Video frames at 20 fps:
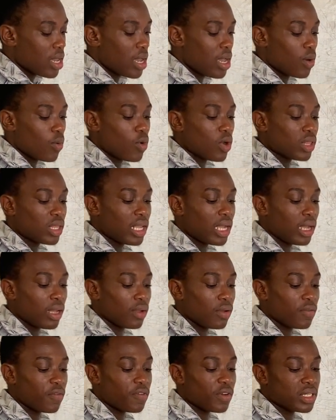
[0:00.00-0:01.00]
A water
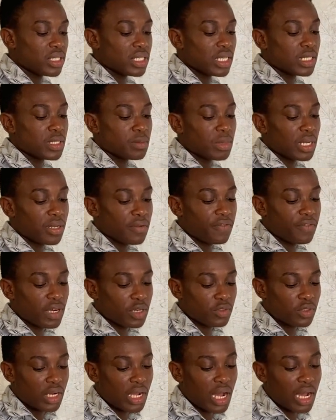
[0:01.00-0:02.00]
faucet
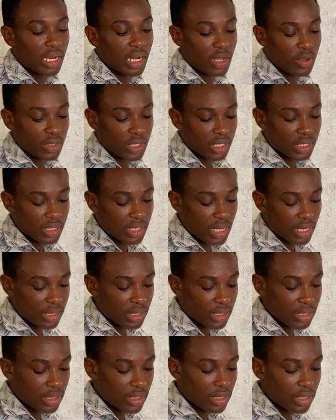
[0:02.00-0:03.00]
manufacturer announces that
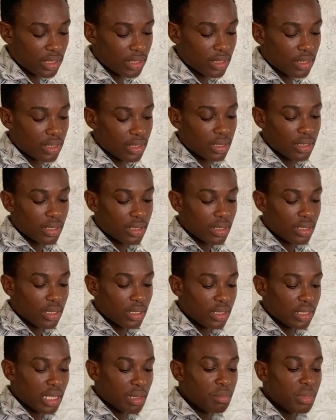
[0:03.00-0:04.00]

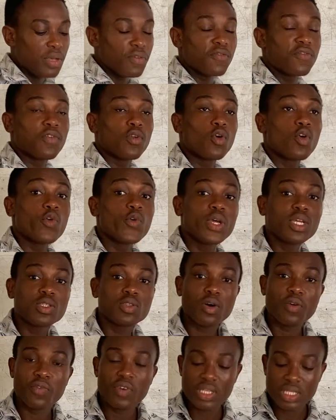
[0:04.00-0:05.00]
the mean flow rate
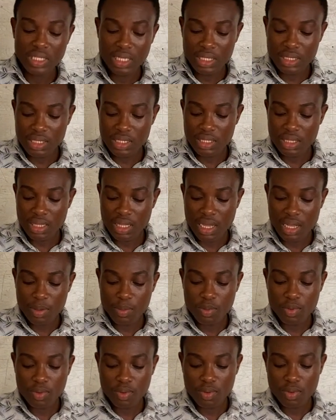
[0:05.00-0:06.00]
of a certain type
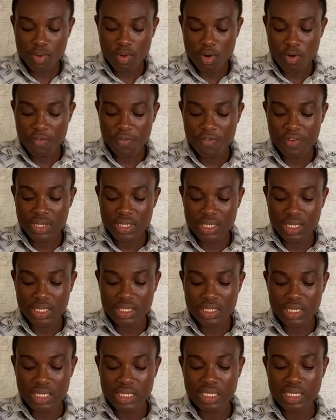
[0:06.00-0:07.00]
of faucet
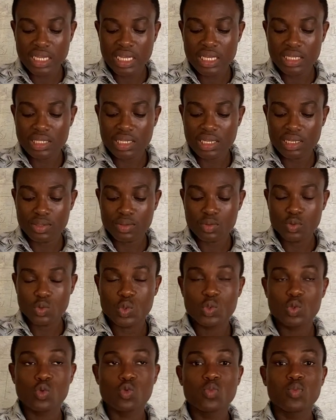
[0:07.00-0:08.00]
is less than
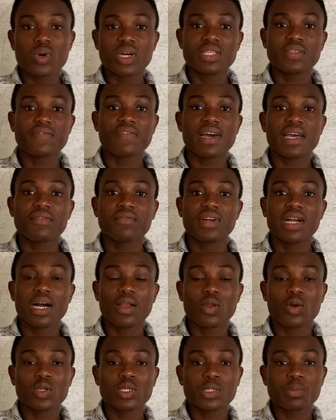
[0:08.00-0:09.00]
2.5
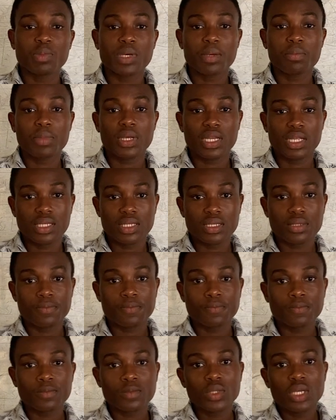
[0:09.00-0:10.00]
gallons per minute.
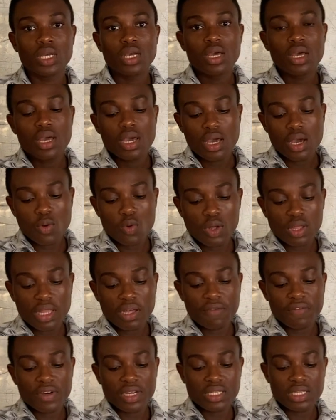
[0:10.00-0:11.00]
A
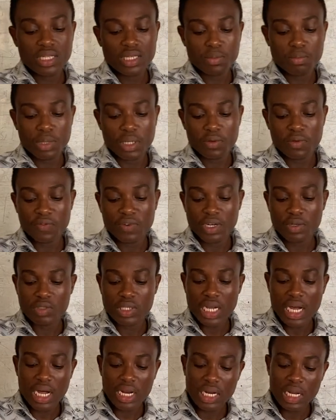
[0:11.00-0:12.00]
water faucet
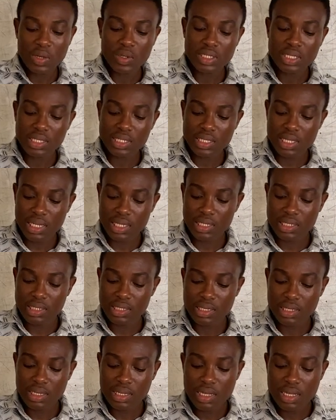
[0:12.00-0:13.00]
manufacturer announces that
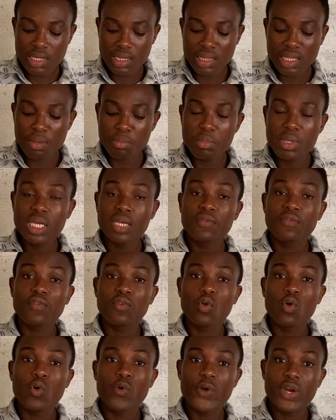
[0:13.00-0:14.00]
the mean
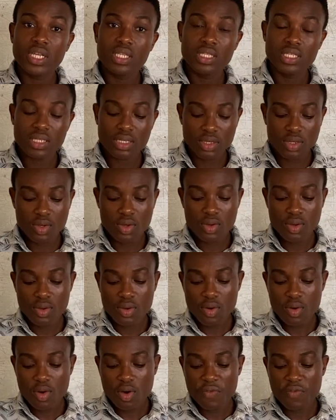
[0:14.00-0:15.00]
flow rate
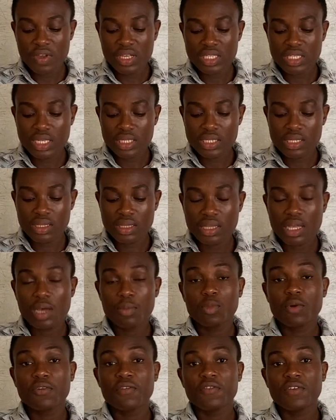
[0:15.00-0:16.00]
of a certain
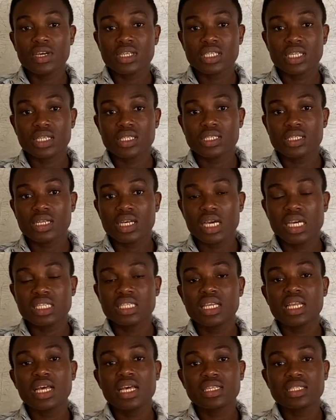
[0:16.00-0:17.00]
type of faucet is
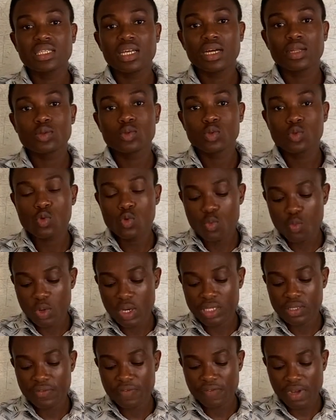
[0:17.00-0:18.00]
less than
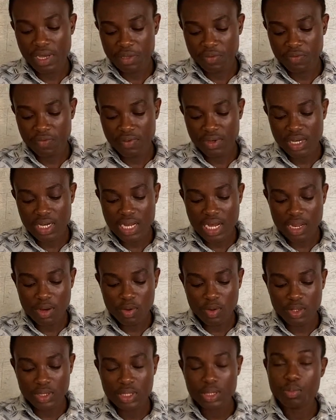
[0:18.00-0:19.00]
2.5
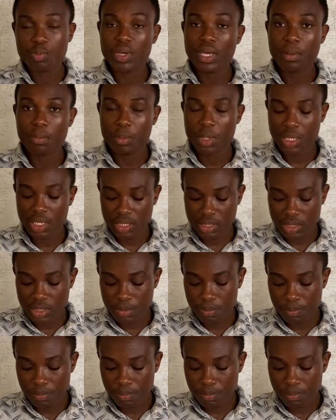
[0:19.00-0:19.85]
gallons per minute.